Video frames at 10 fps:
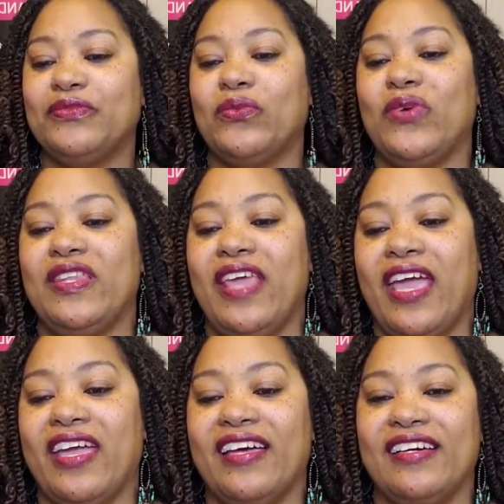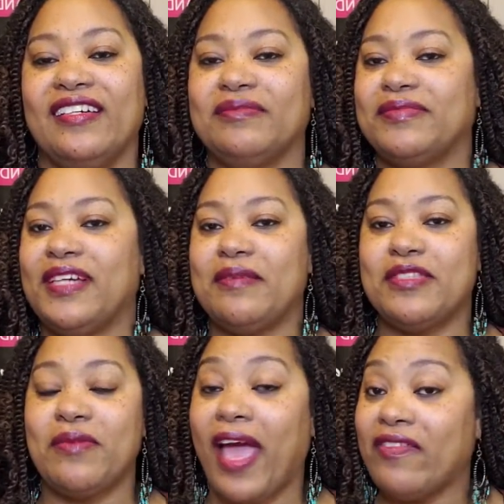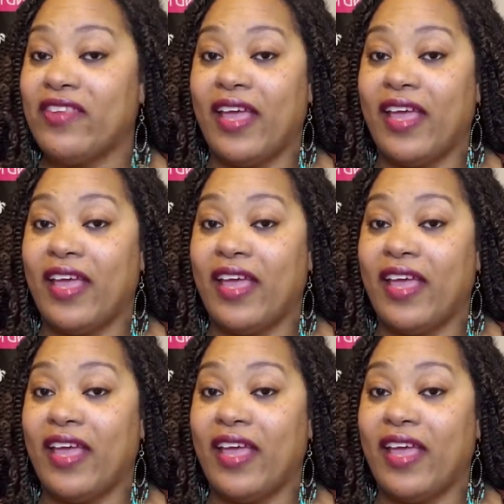when they come to, after